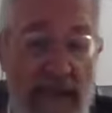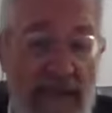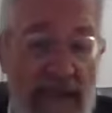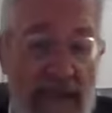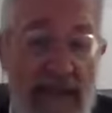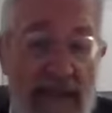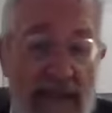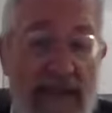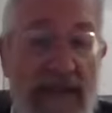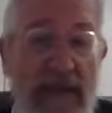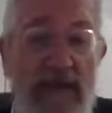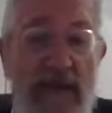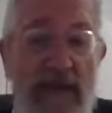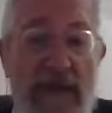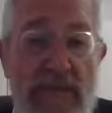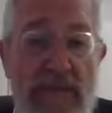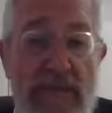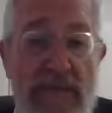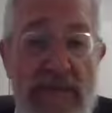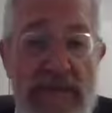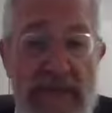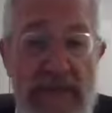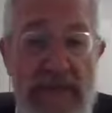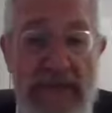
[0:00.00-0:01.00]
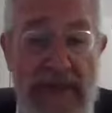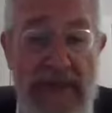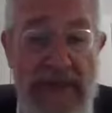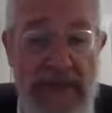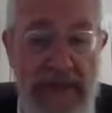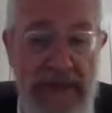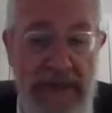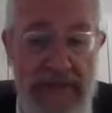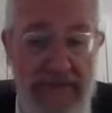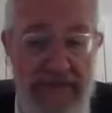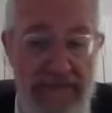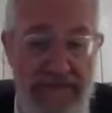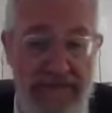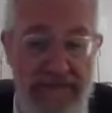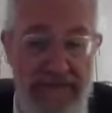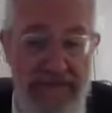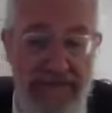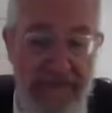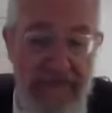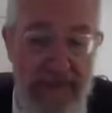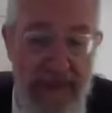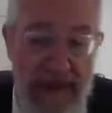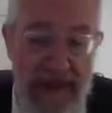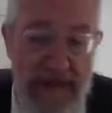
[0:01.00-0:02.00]
Okay, that's what the Pasuk says.
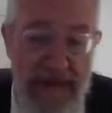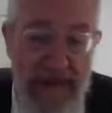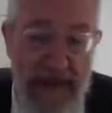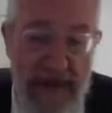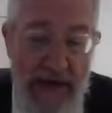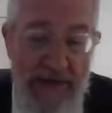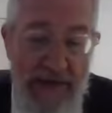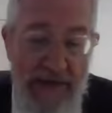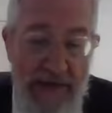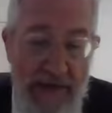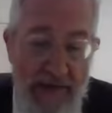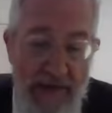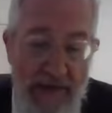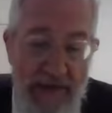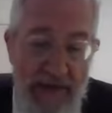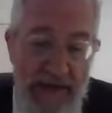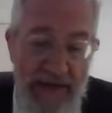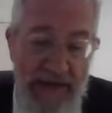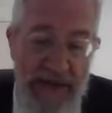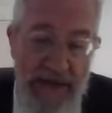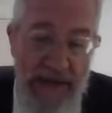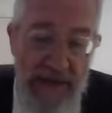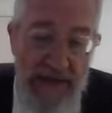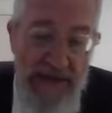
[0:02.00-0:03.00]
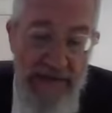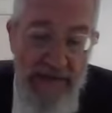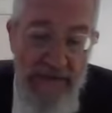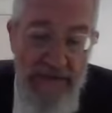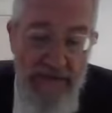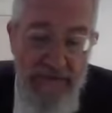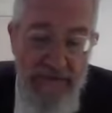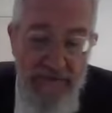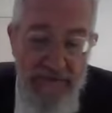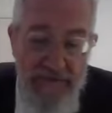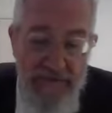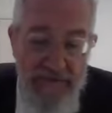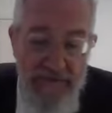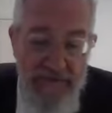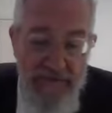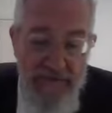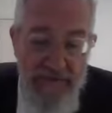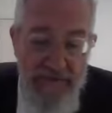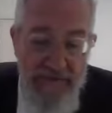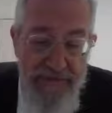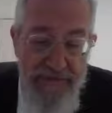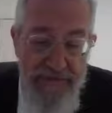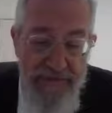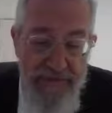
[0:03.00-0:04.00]
So now the Gemara says,
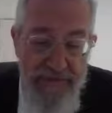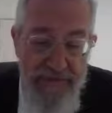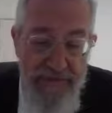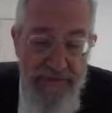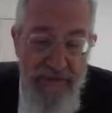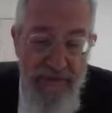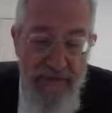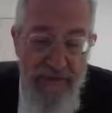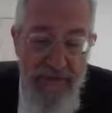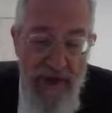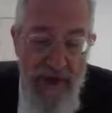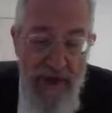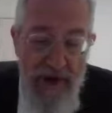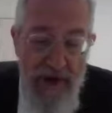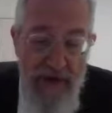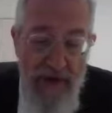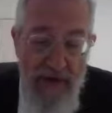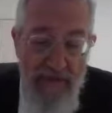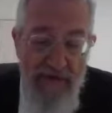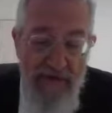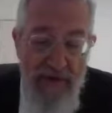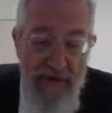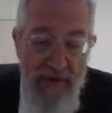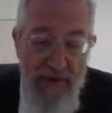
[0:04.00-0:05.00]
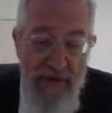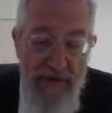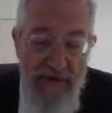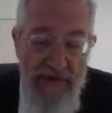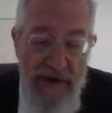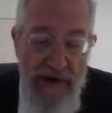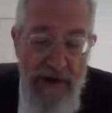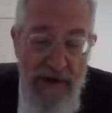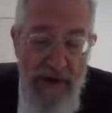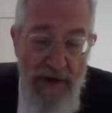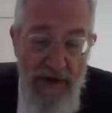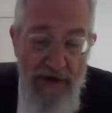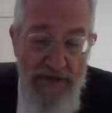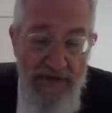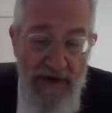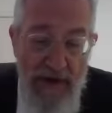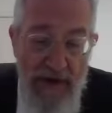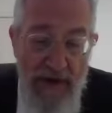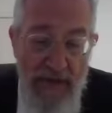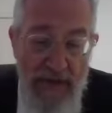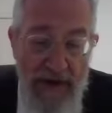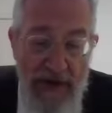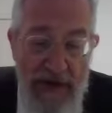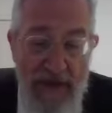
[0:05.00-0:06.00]
Amru
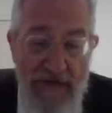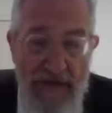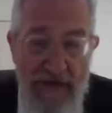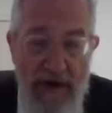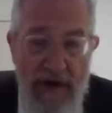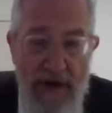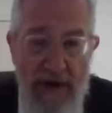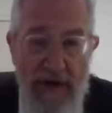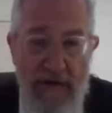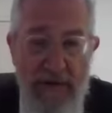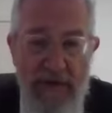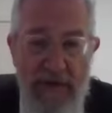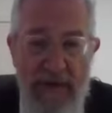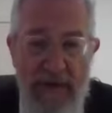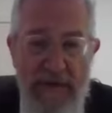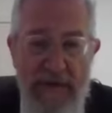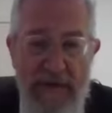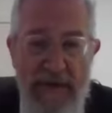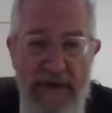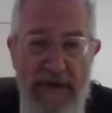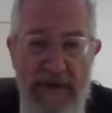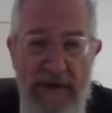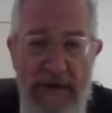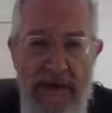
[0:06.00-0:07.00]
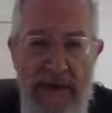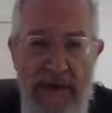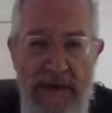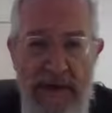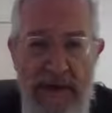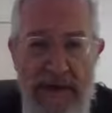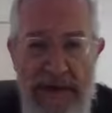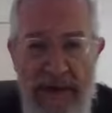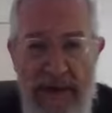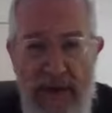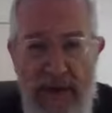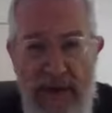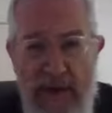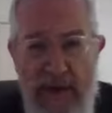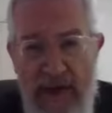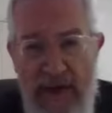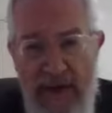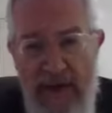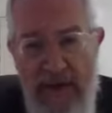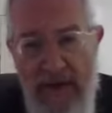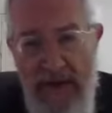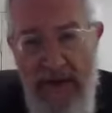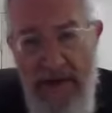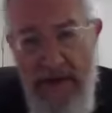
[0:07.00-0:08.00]
valodvarm kalvachomer. So
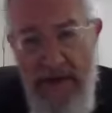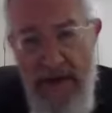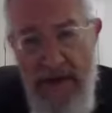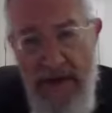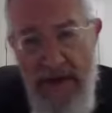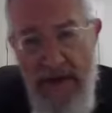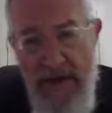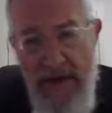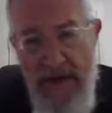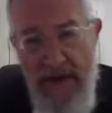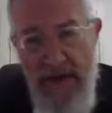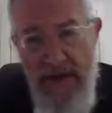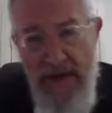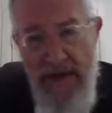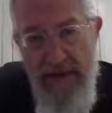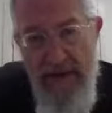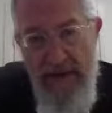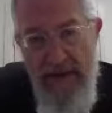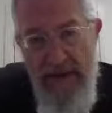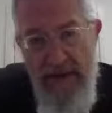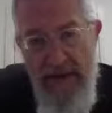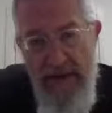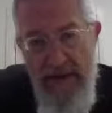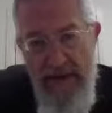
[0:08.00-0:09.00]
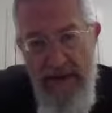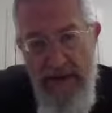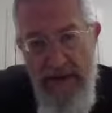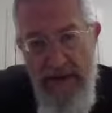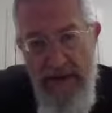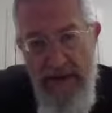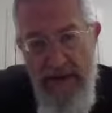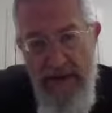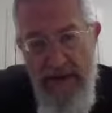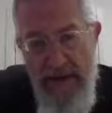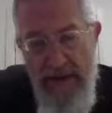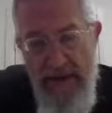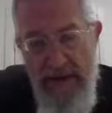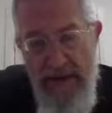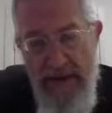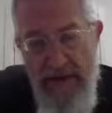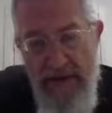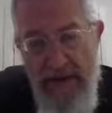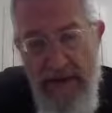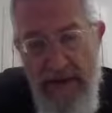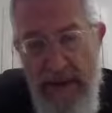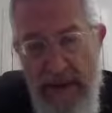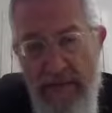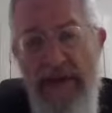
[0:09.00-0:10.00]
the the the,
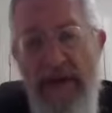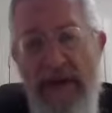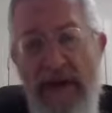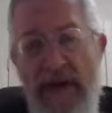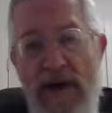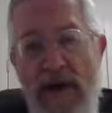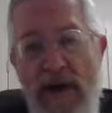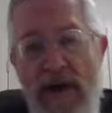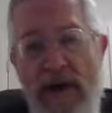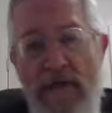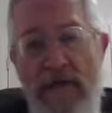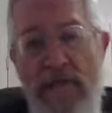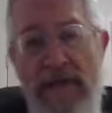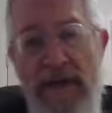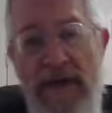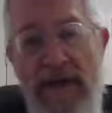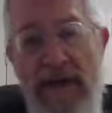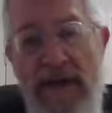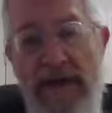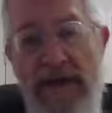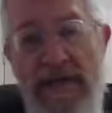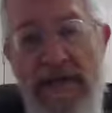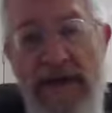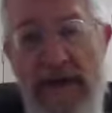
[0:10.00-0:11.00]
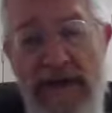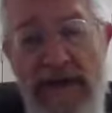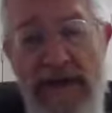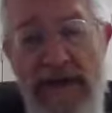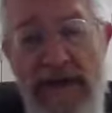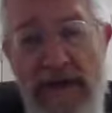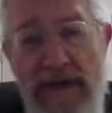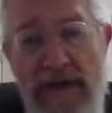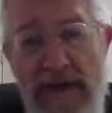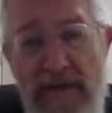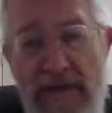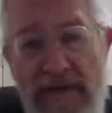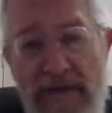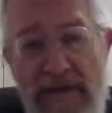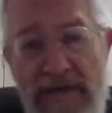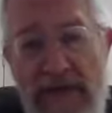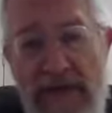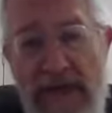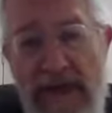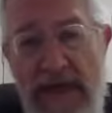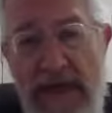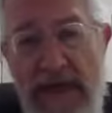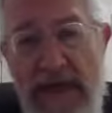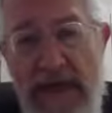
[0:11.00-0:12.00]
the Talmid that lived in the time of the
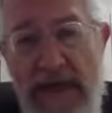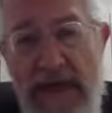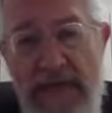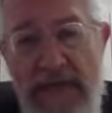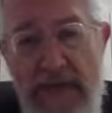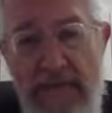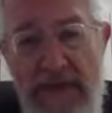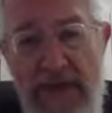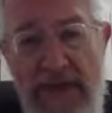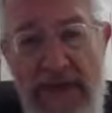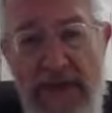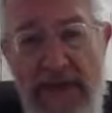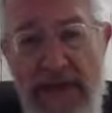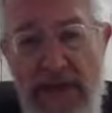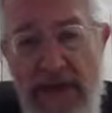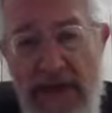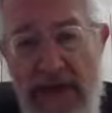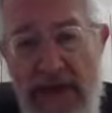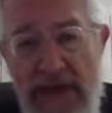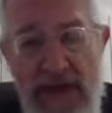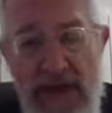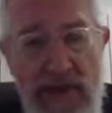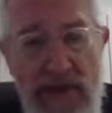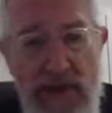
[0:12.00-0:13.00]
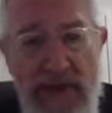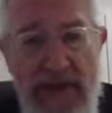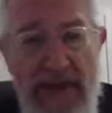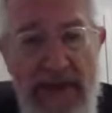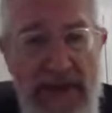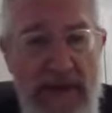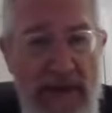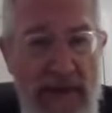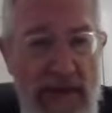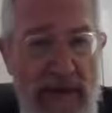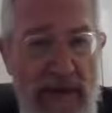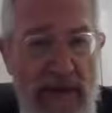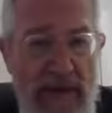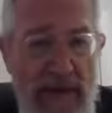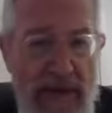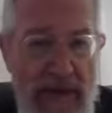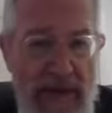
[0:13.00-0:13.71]
second Beis Hamikdash, and they saw that